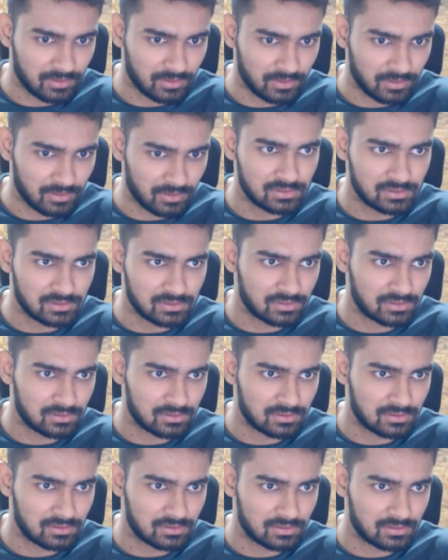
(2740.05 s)
Where is it?
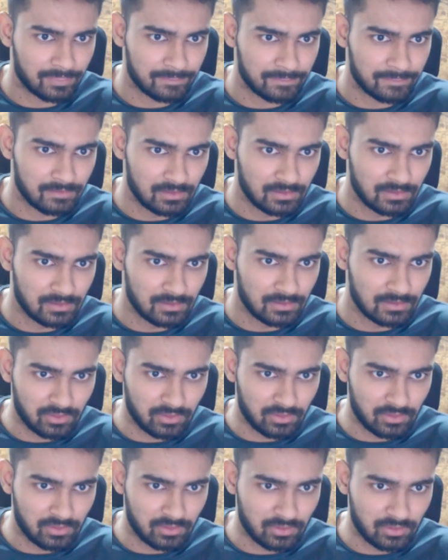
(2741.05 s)
You
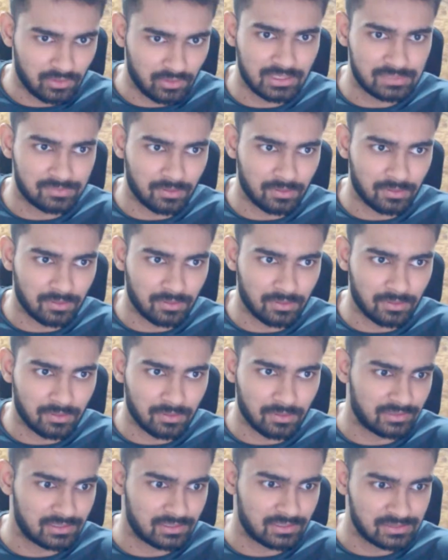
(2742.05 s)
can do all these problems as
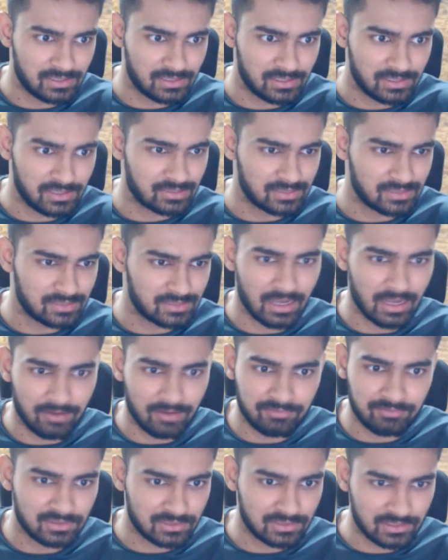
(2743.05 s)
well in CSS. I have
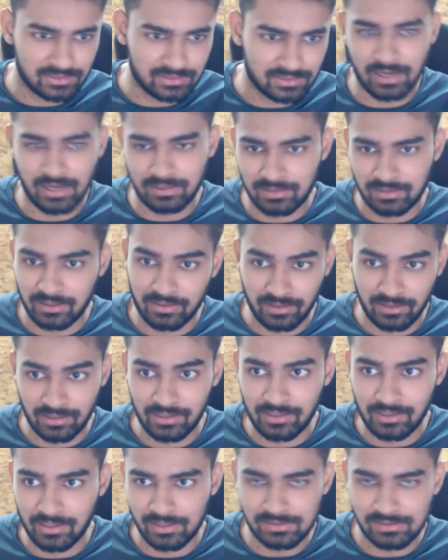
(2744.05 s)
done these and they're
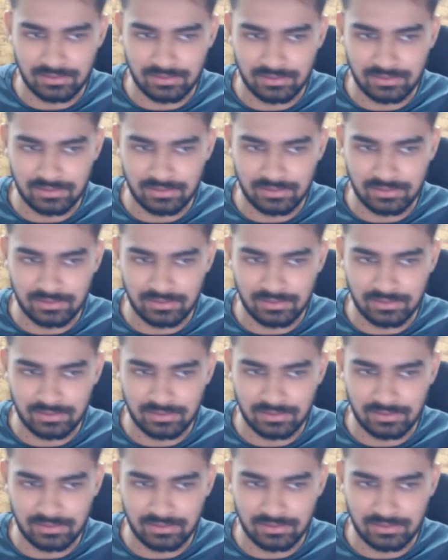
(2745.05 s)
really nice.